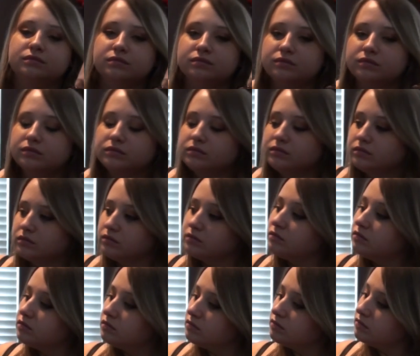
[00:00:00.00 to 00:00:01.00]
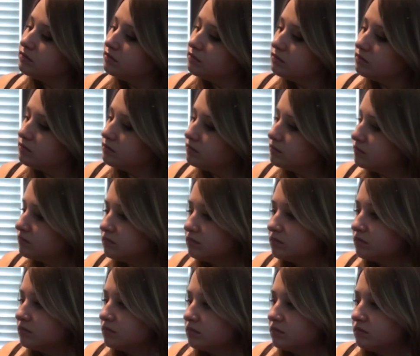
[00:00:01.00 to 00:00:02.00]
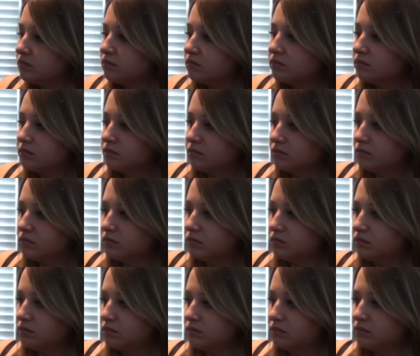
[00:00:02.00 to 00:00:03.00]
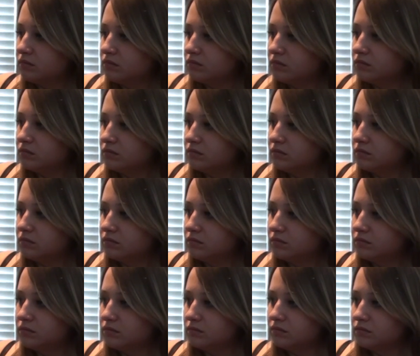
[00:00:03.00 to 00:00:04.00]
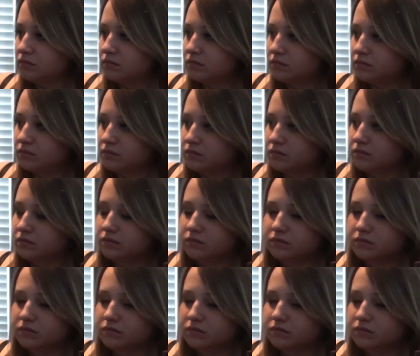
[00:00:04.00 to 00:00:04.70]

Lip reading: No words are spoken by the person on screen.